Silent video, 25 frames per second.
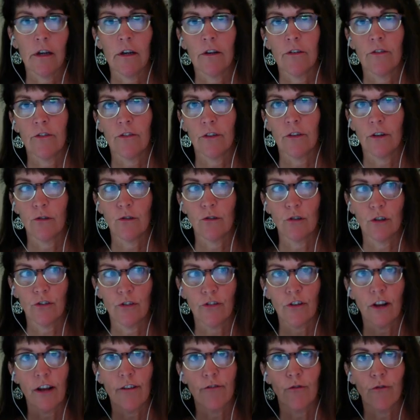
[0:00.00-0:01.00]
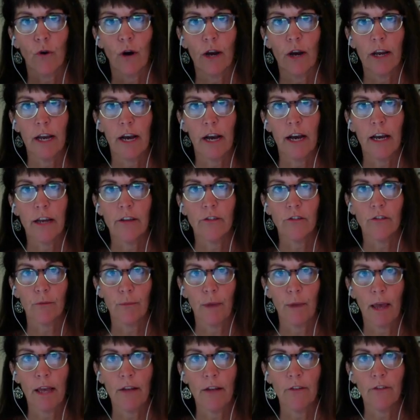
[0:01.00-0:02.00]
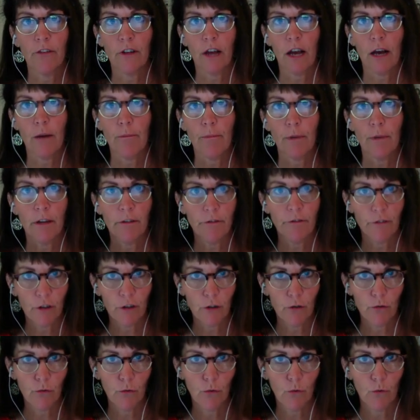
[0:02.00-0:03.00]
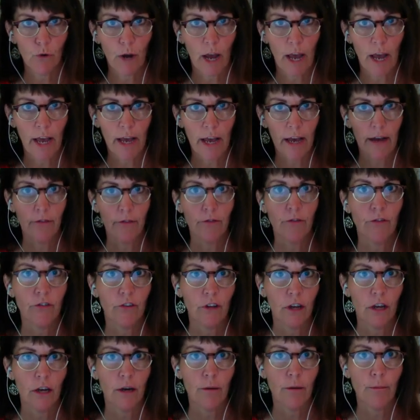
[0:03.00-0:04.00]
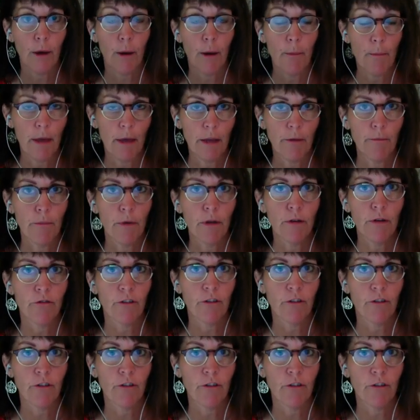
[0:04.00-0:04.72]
So just FYI, some heads up if you have some amendment